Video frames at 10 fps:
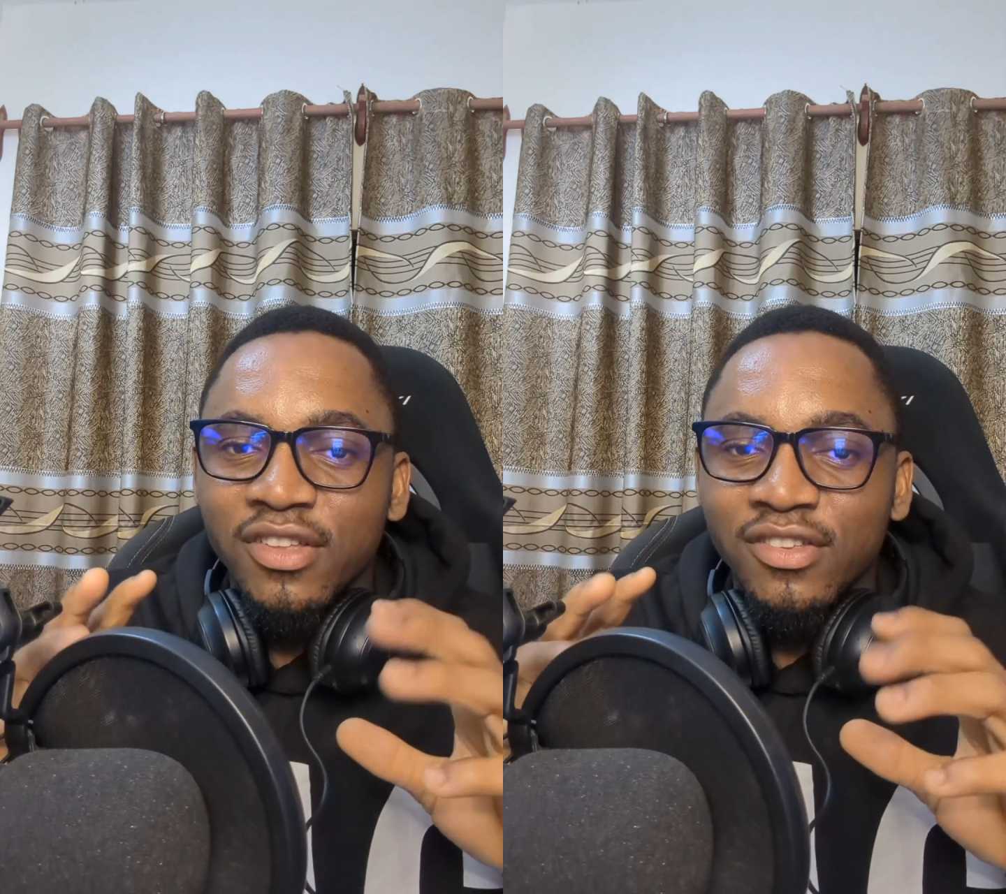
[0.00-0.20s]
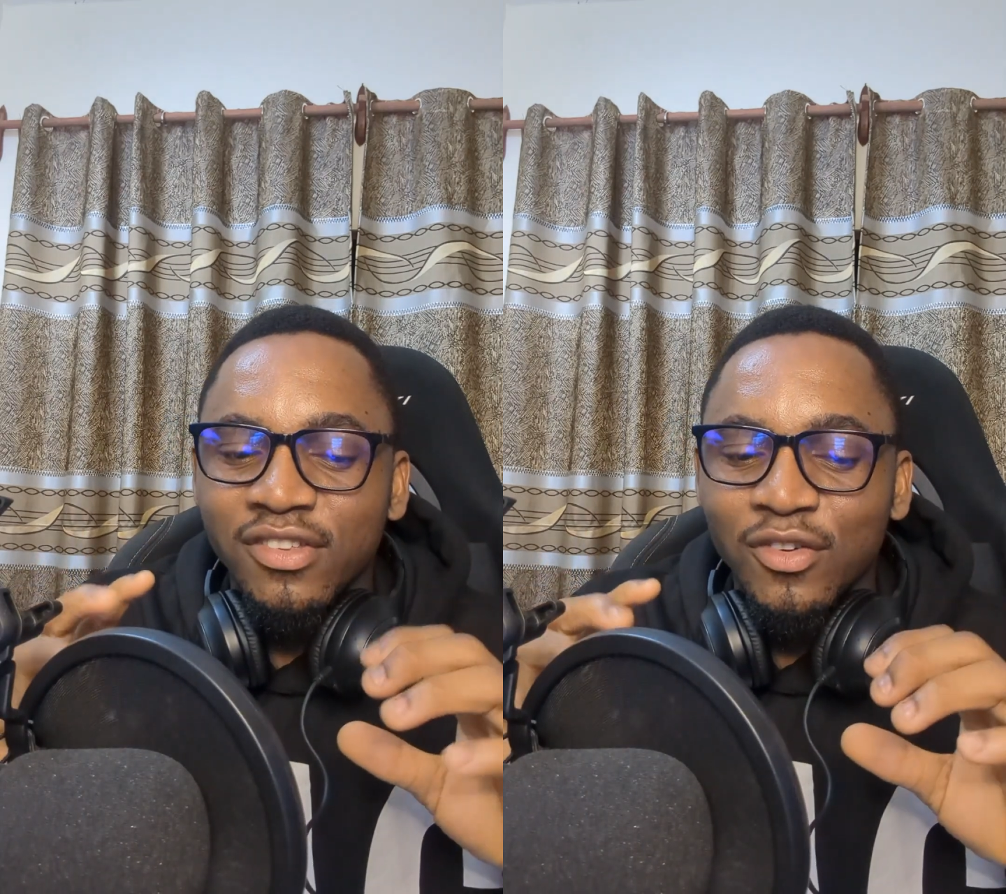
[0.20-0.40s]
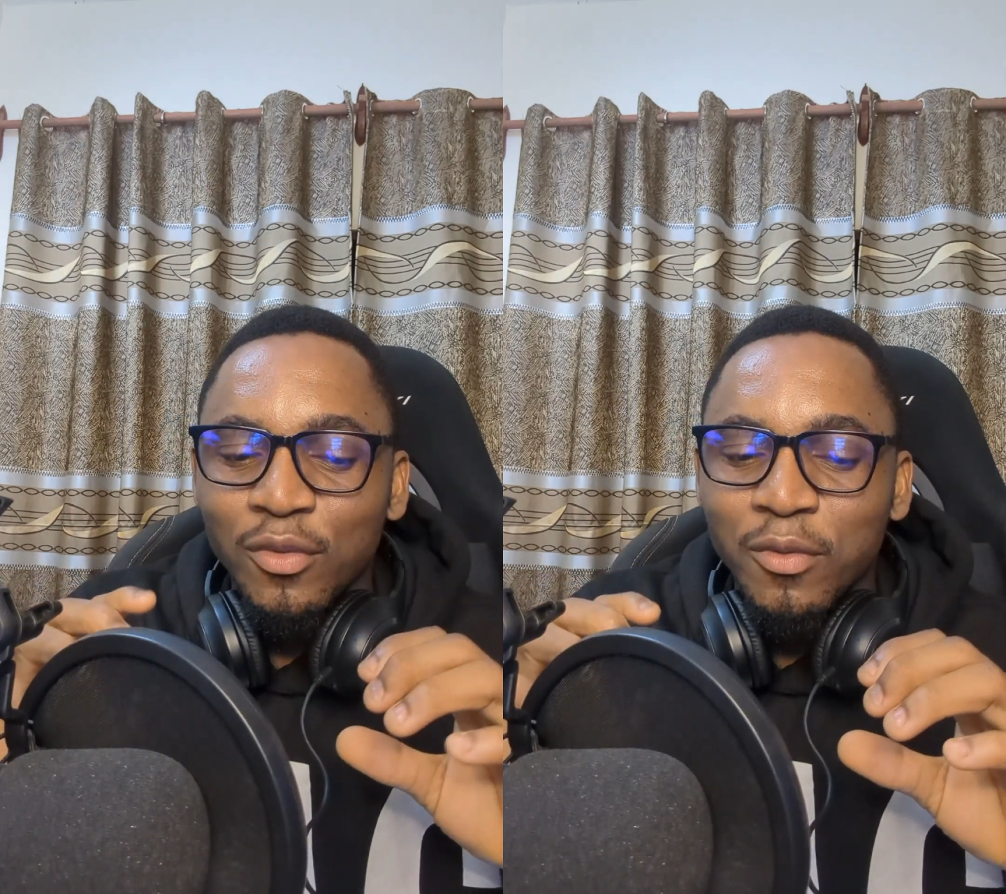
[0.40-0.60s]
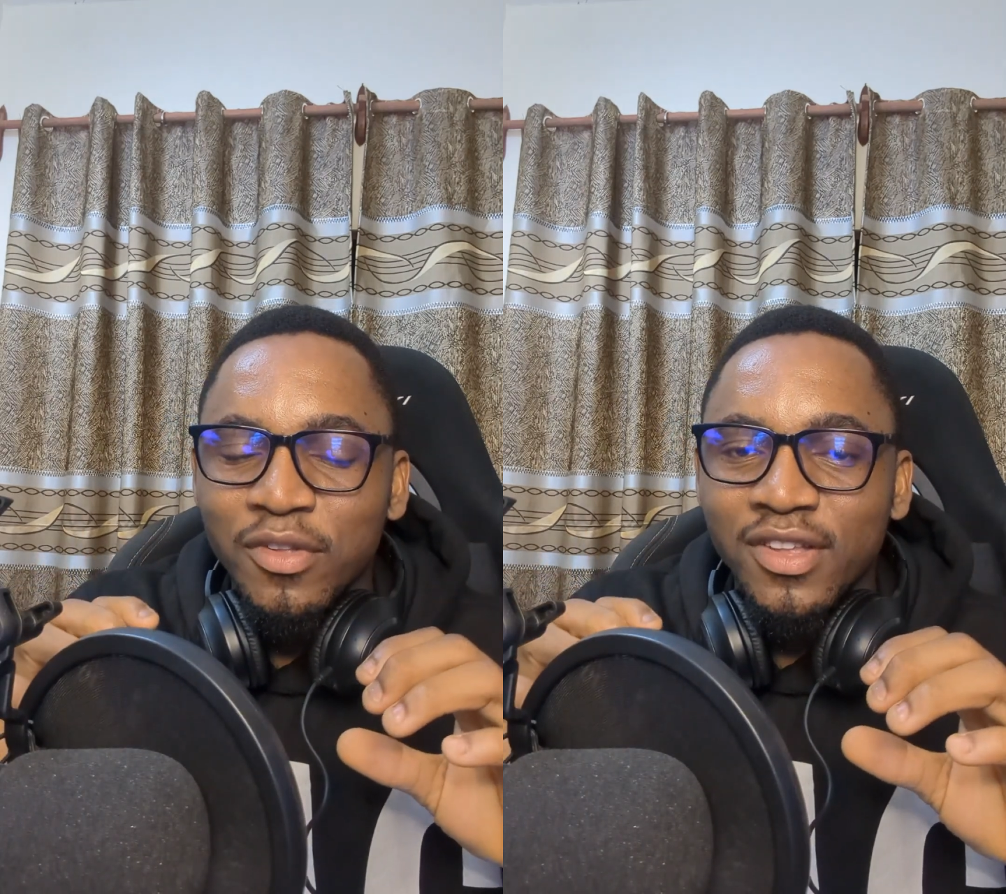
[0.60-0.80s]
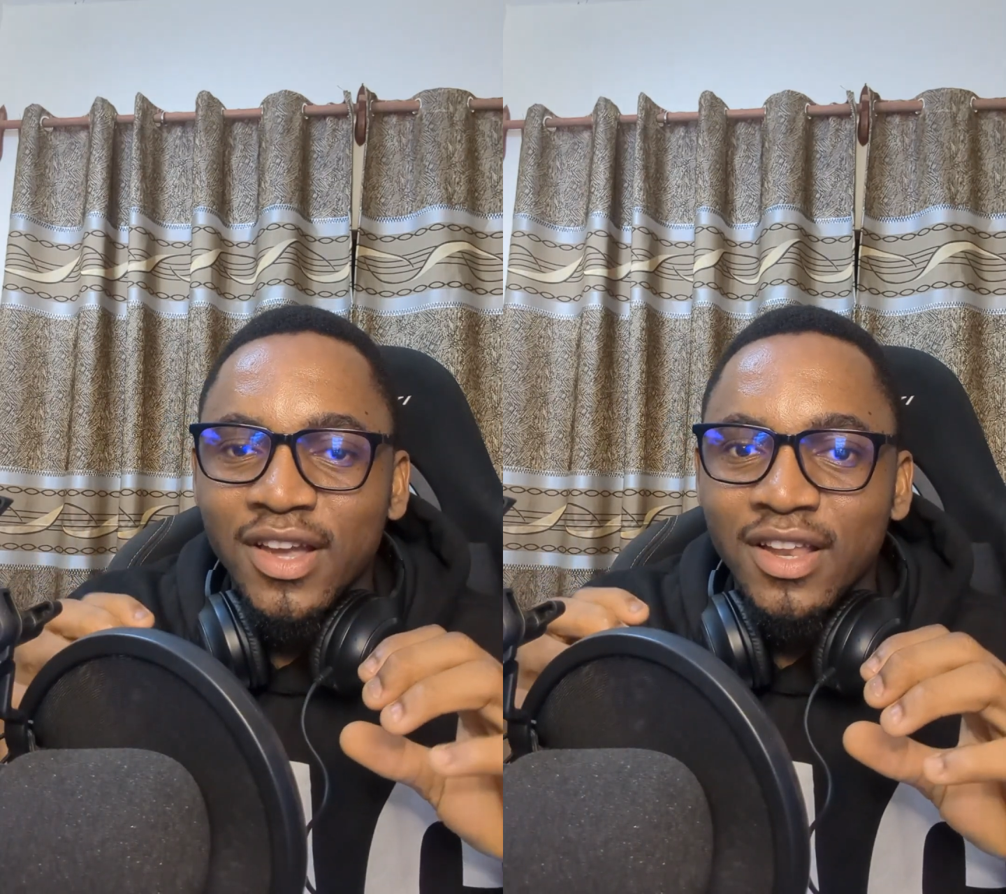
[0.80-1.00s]
Nginx will
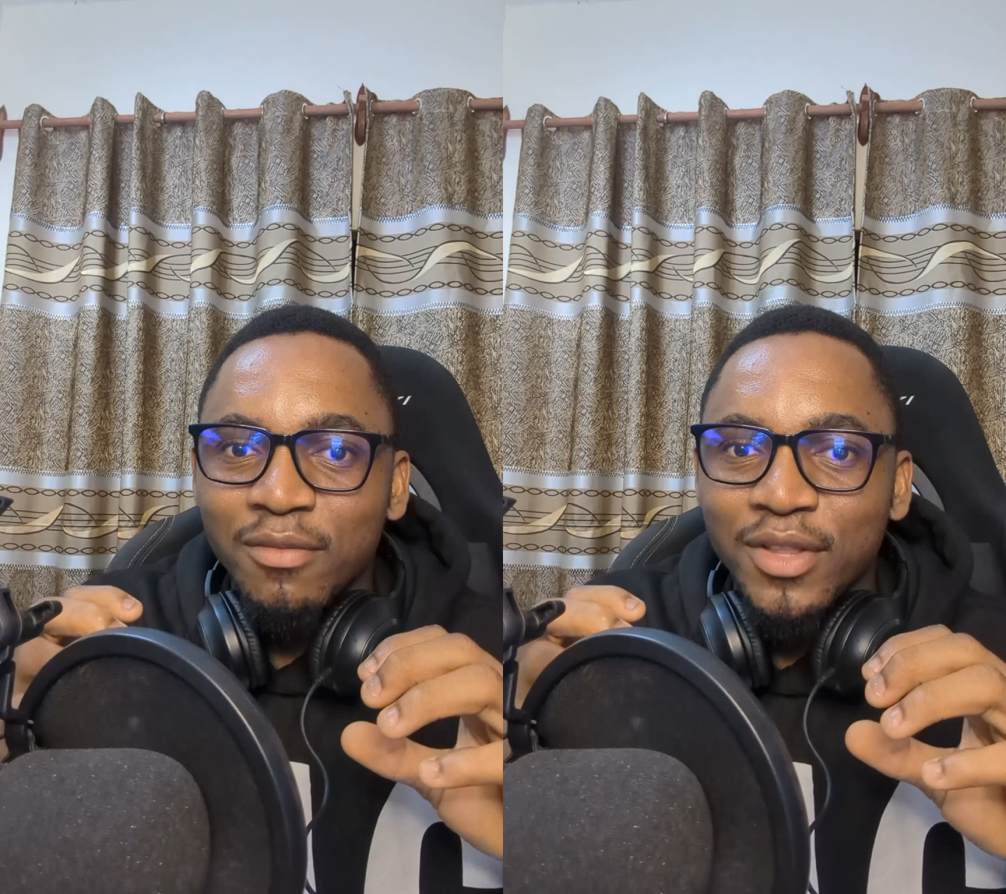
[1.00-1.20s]
basically be